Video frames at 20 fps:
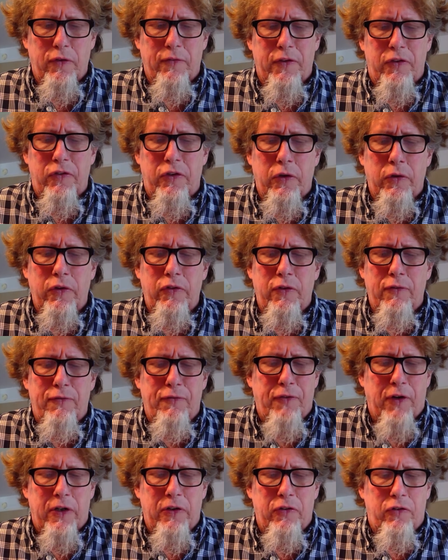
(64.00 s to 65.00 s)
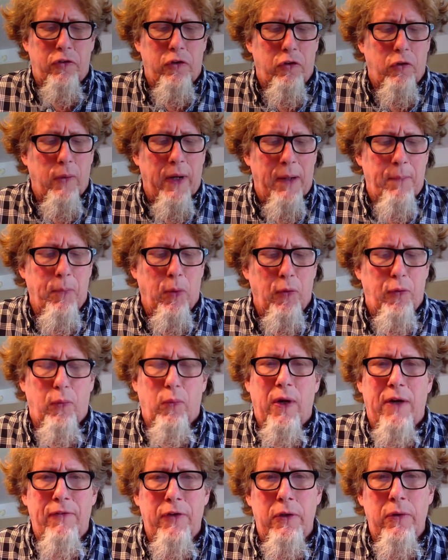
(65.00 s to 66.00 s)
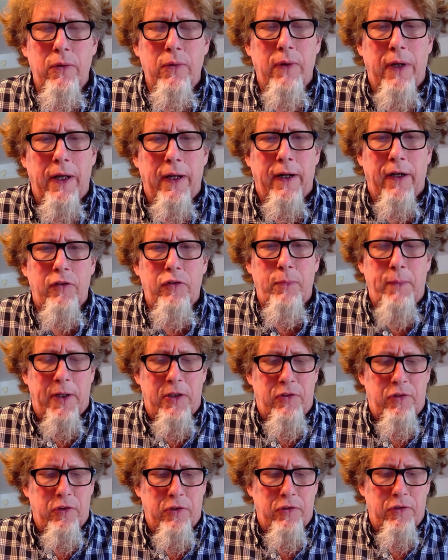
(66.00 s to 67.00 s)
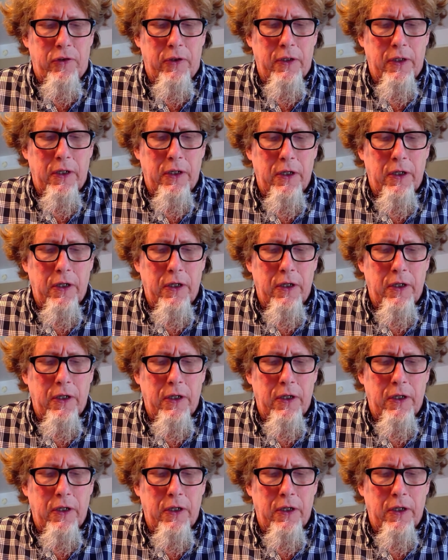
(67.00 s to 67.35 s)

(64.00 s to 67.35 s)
of a series of funds to direct both revenue and expenses.